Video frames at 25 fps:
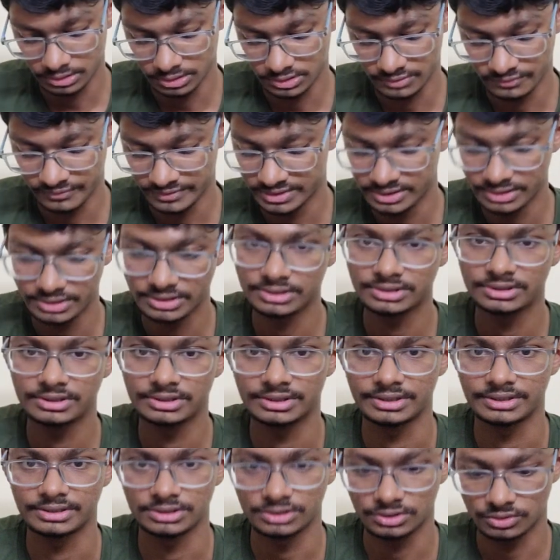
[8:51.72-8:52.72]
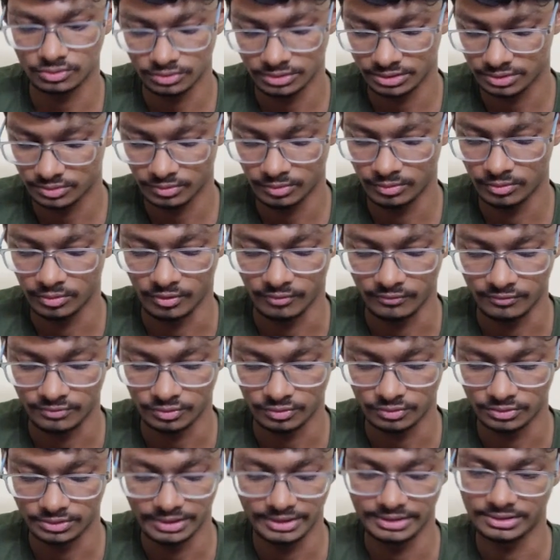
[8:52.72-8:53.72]
this V G S is decreasing, so this will be off,
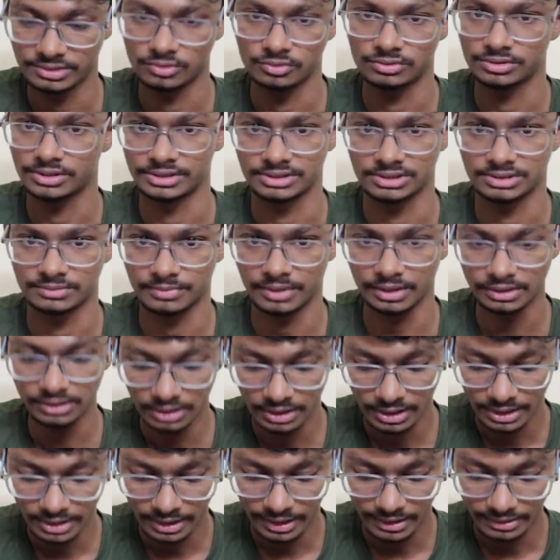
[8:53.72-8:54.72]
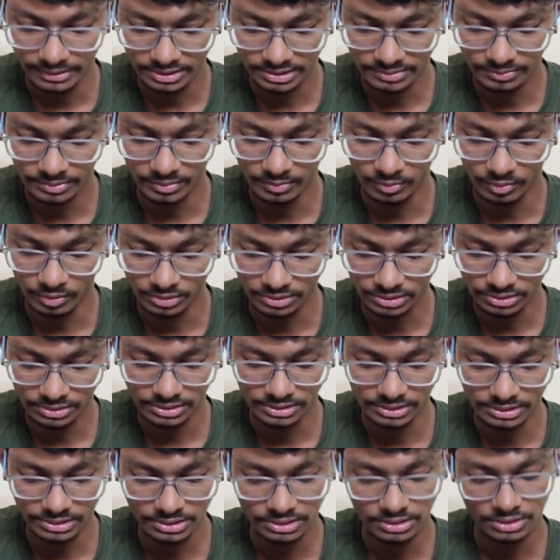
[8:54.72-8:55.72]
so there is no charging path, and this P MOS
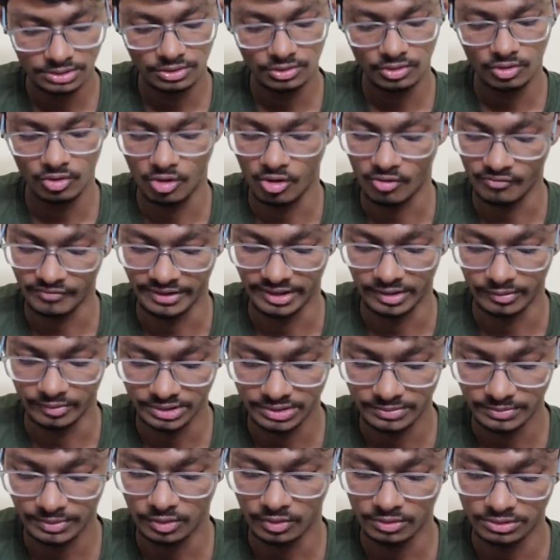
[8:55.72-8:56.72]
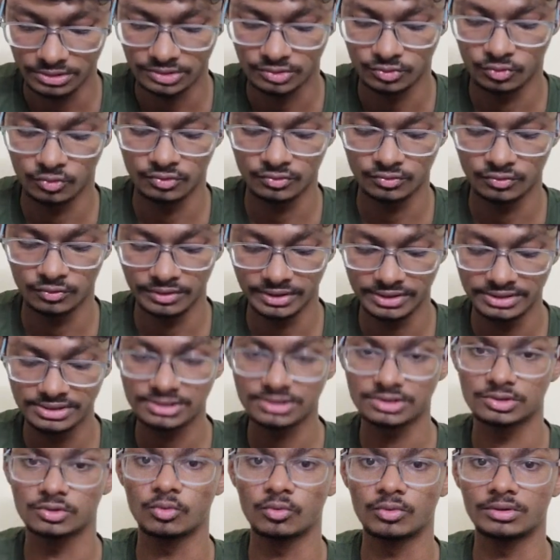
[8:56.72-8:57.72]
is off anyways because the source voltage
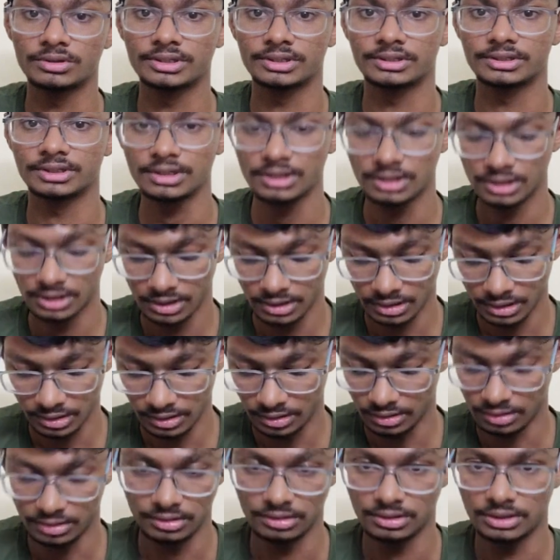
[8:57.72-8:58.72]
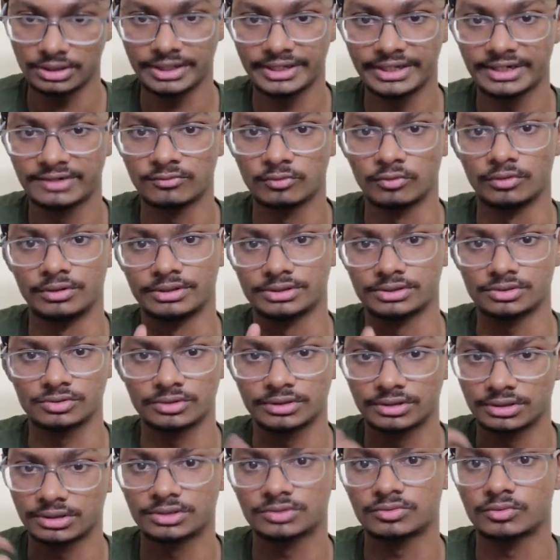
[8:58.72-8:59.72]
is lower than the uh, gate voltage,
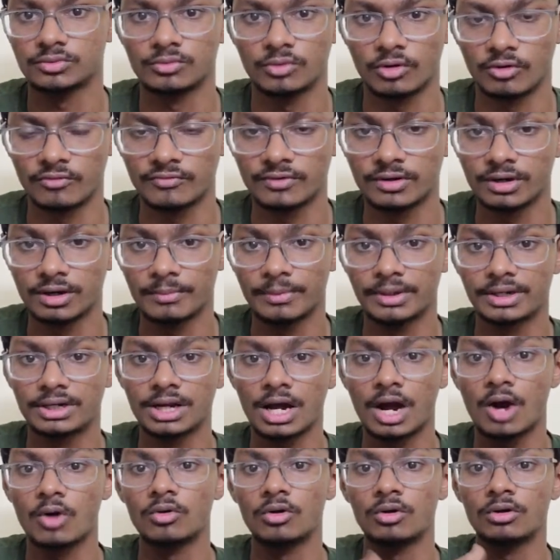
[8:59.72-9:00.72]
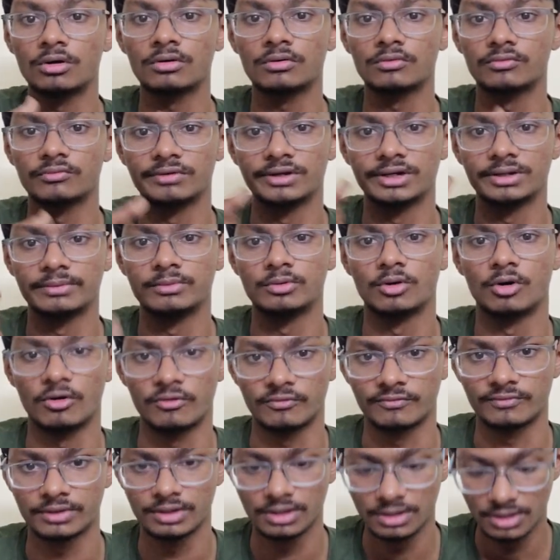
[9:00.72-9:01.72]
so this will be off. But how long will it be
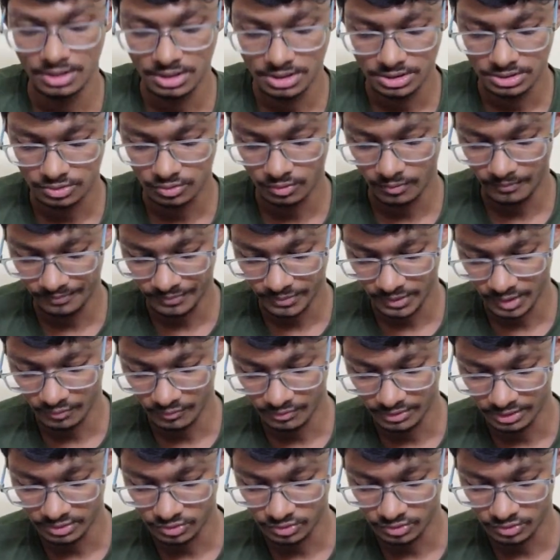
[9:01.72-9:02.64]
off? So when